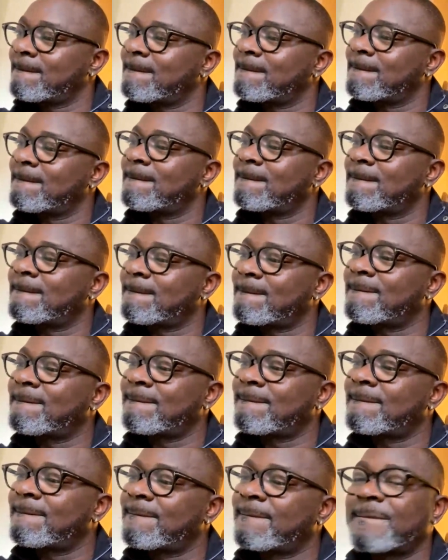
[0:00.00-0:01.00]

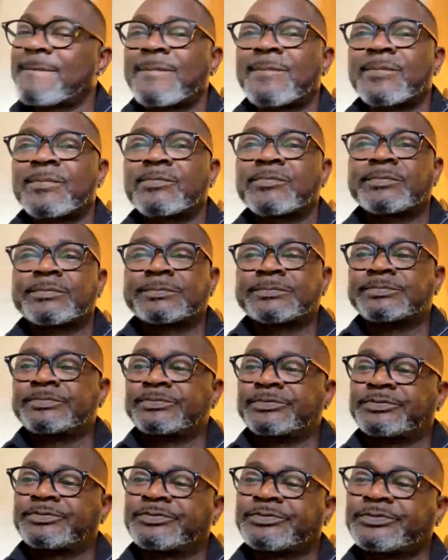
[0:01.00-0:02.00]

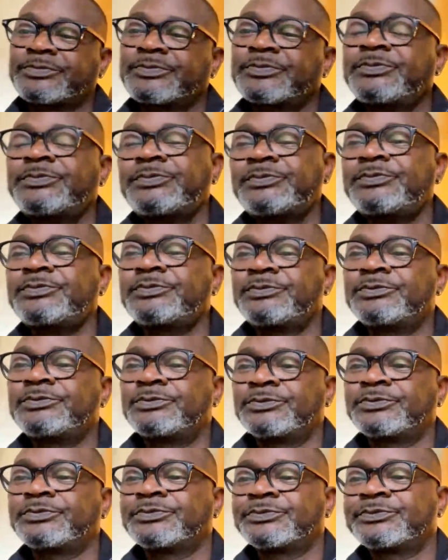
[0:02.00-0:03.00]

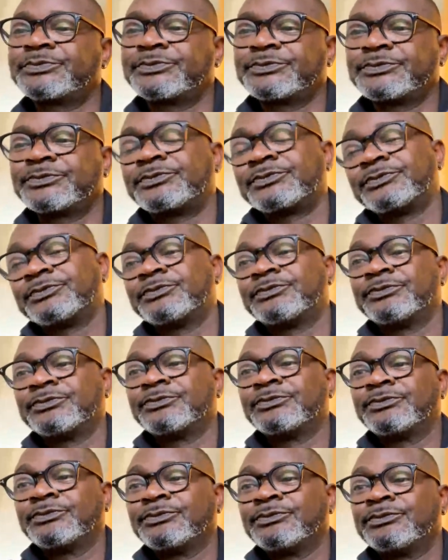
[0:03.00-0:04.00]
[no speech]